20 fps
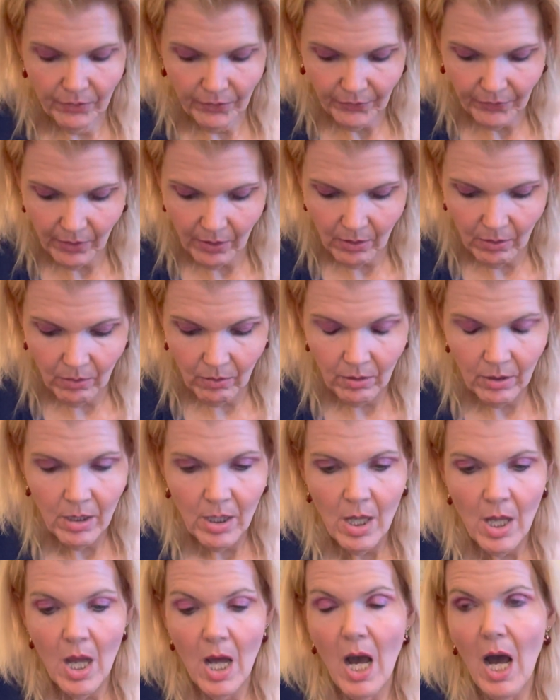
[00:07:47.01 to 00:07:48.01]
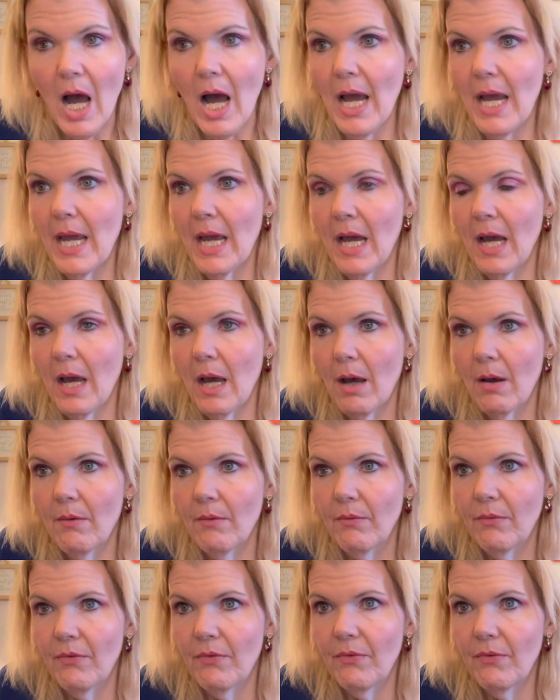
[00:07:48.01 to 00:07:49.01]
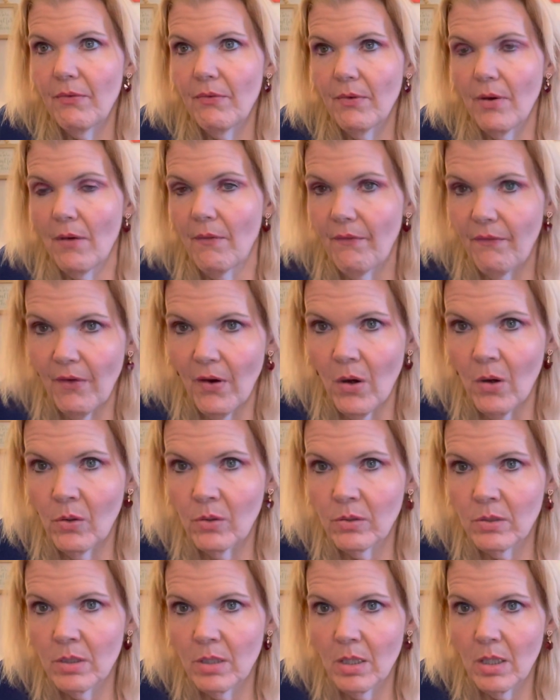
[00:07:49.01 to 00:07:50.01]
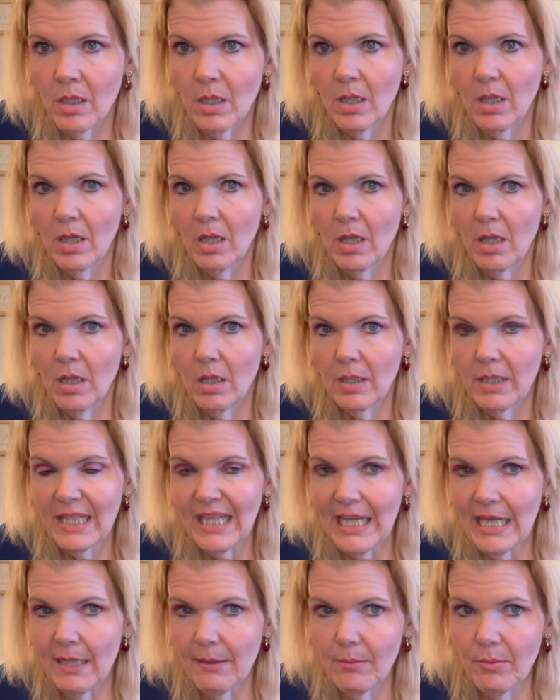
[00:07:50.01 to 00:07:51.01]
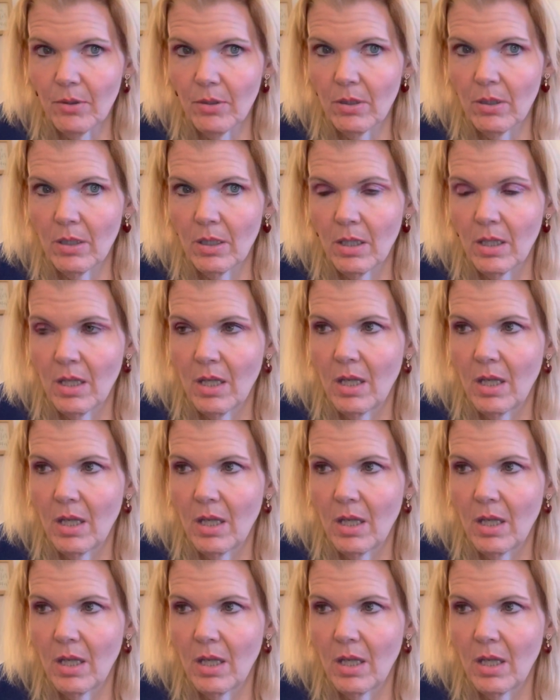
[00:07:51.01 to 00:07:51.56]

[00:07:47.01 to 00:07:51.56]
So I have a phone, cable,